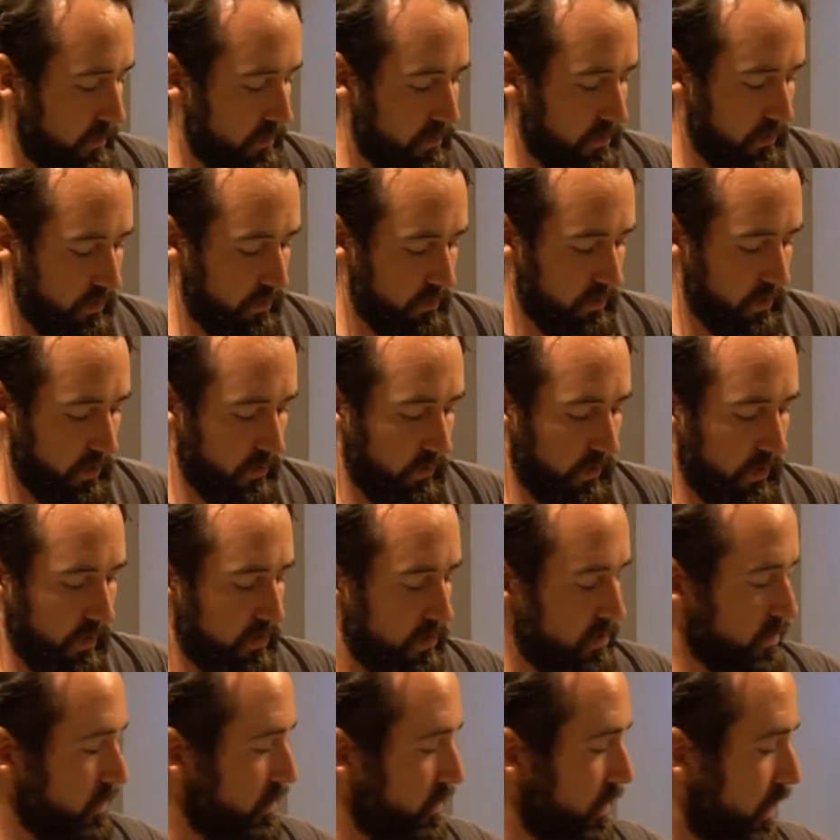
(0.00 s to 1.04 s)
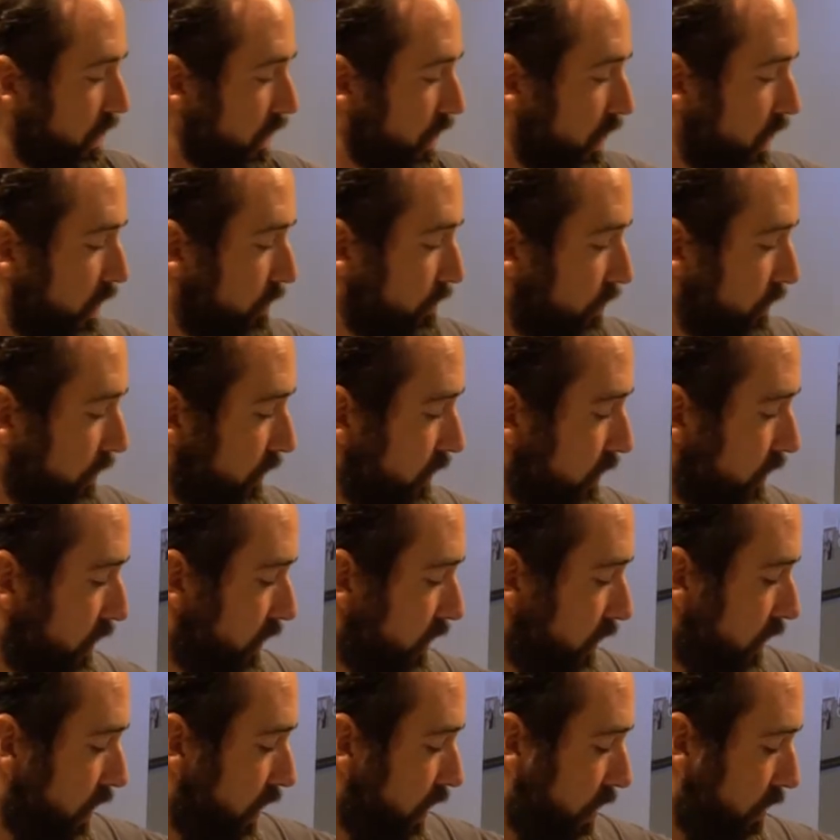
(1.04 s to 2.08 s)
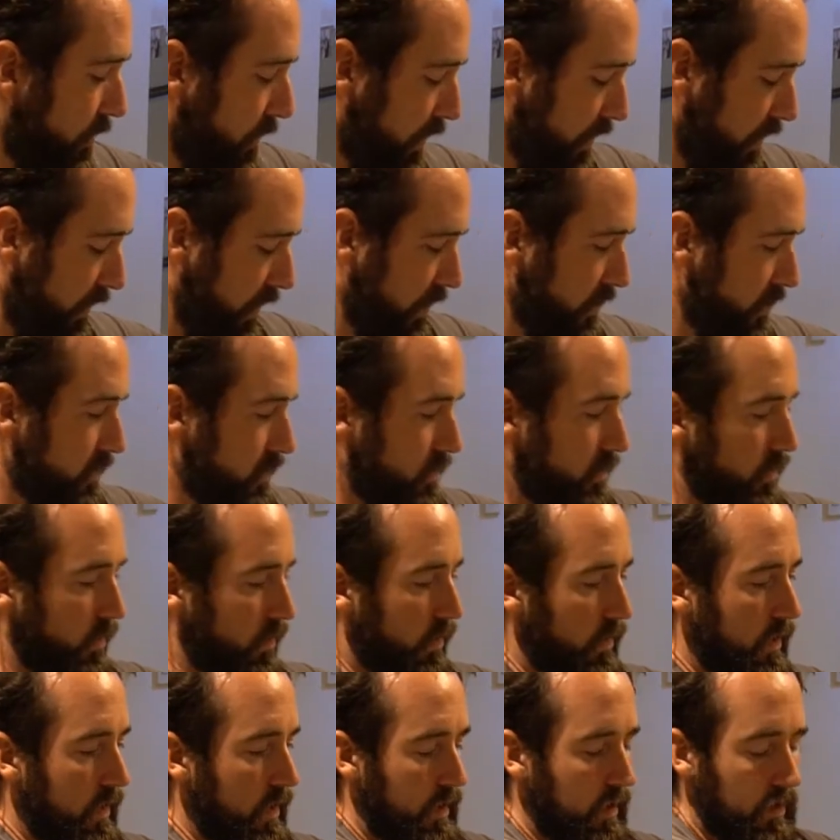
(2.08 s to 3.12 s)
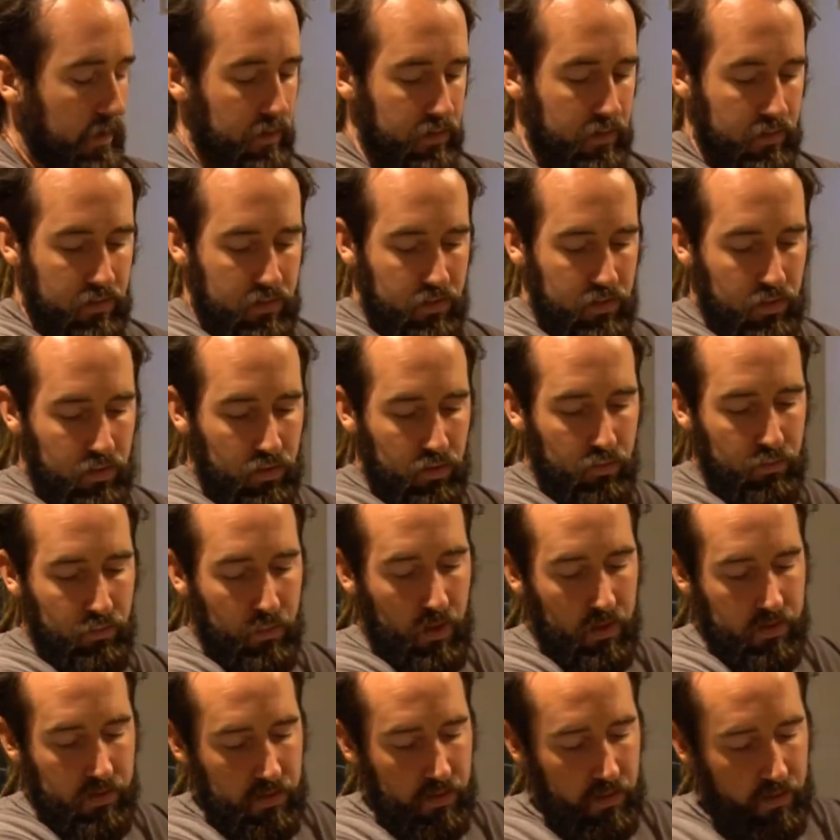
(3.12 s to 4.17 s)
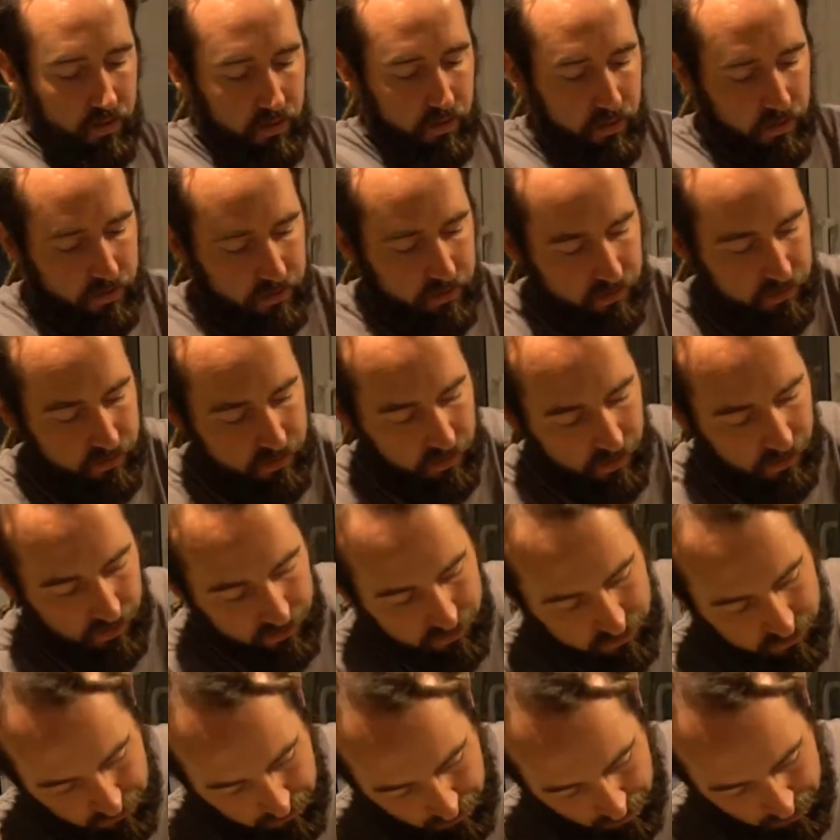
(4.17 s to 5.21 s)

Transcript: So don't get too hung up about that sort of thing too much at this stage.